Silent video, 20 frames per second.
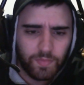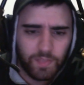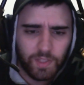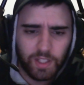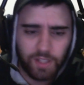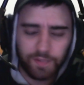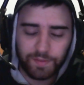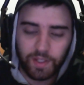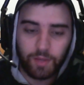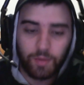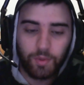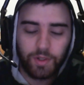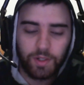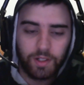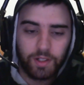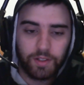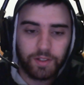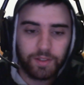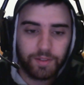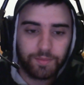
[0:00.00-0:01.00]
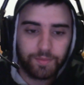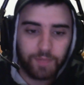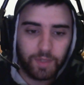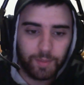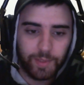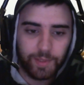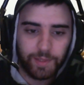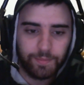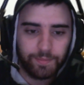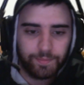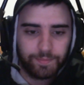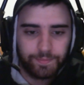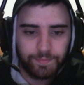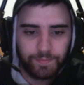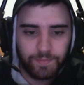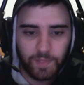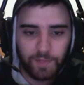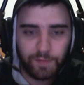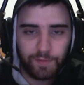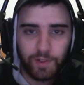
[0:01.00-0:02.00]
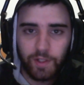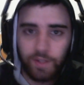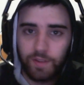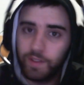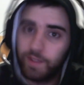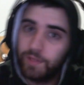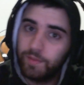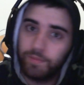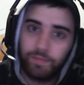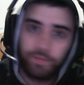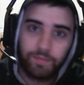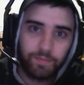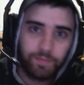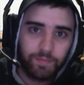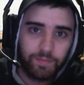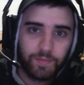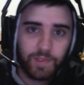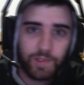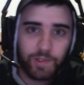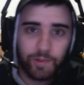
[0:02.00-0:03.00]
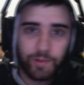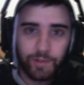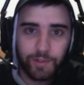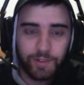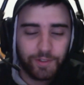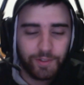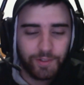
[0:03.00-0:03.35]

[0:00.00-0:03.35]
if they want to learn. I mean, if not, then screw you.